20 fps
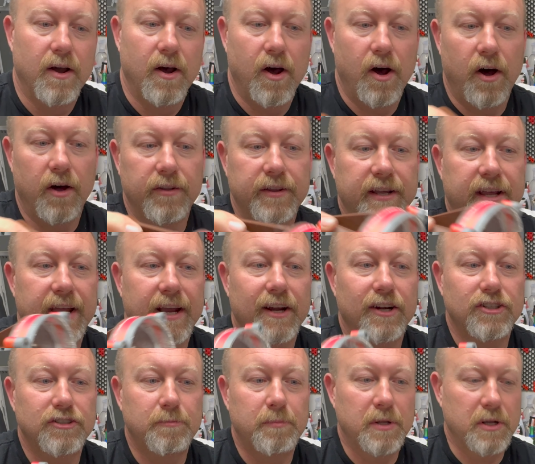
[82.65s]
All the
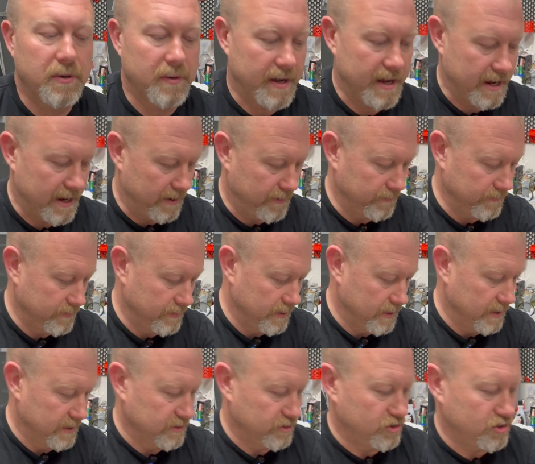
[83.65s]
gears blew out,
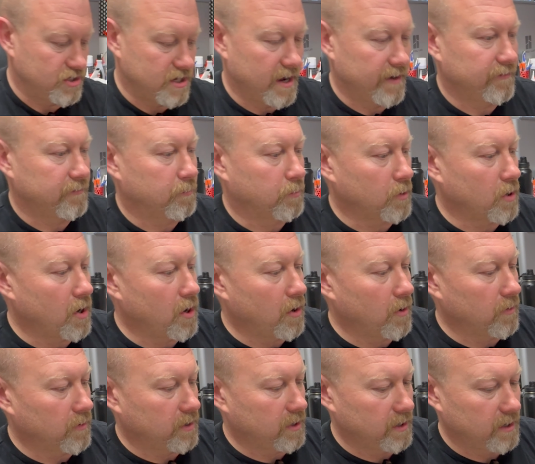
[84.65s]
stuff
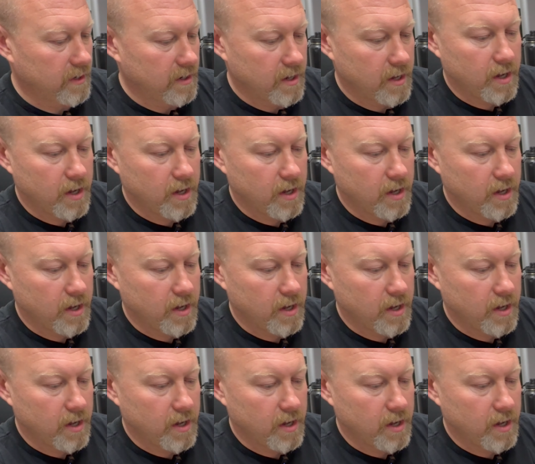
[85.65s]
broke.